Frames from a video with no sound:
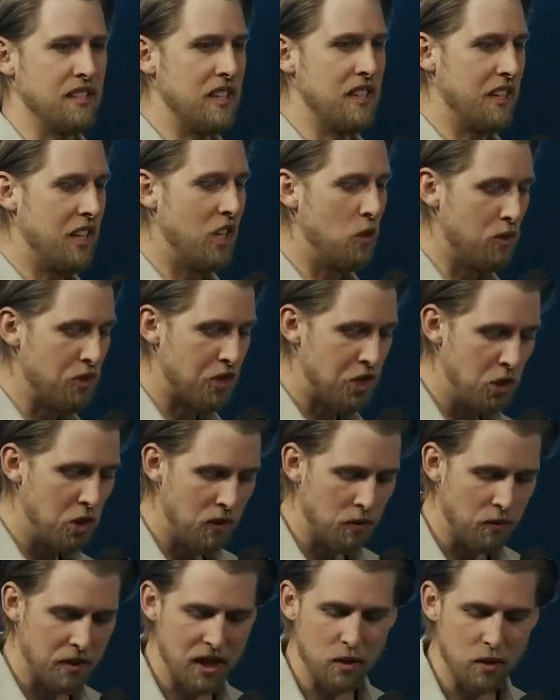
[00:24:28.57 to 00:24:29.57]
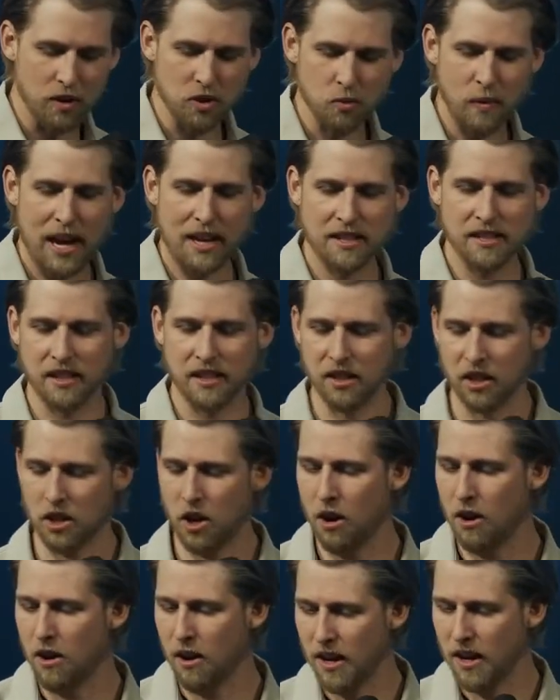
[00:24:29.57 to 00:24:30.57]
that he was doing when he was waxing the
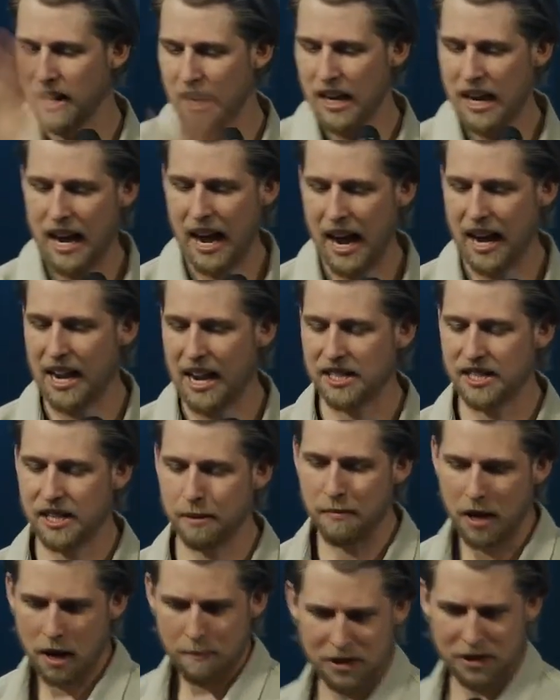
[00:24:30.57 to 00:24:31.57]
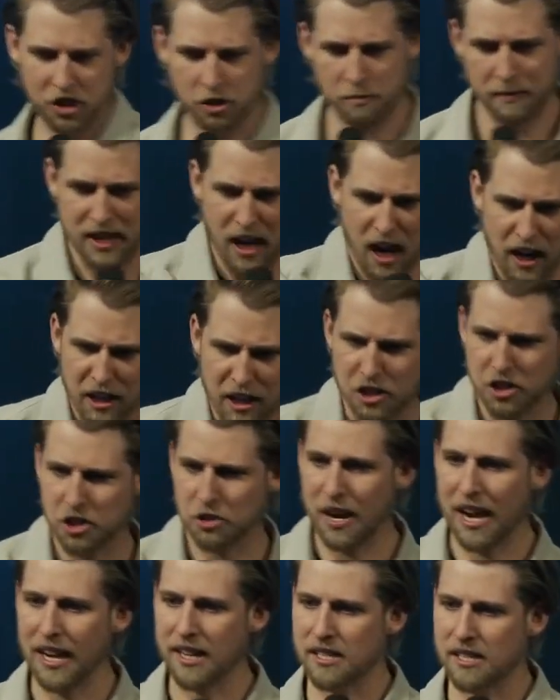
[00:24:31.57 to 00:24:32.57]
car. And as Mr. Miyagi
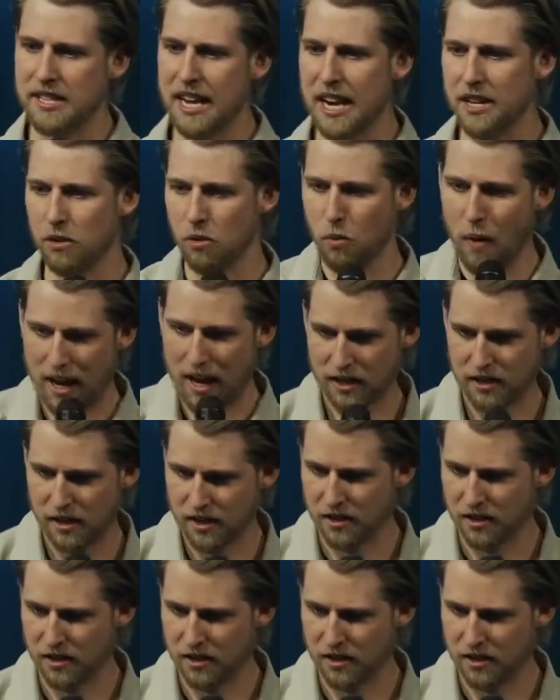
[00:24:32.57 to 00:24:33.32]
strikes, Daniel waxes